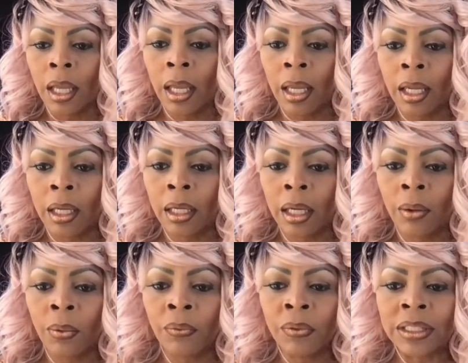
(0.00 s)
and they
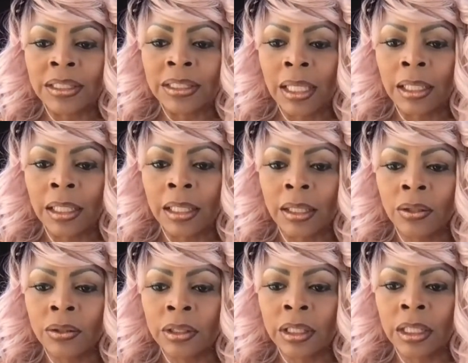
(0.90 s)
were reselling
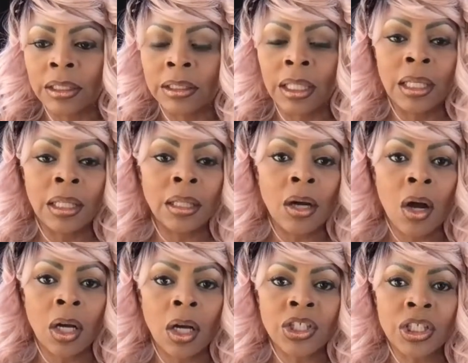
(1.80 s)
those things in the
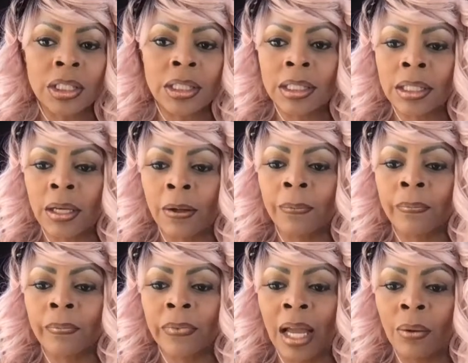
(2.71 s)
auction. So
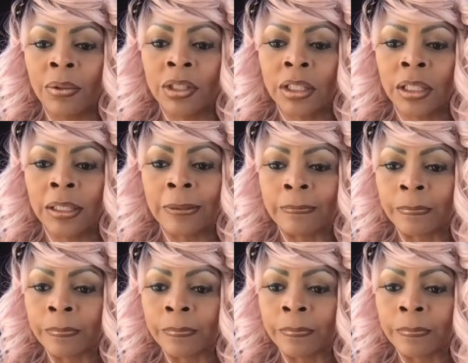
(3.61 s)
that was good.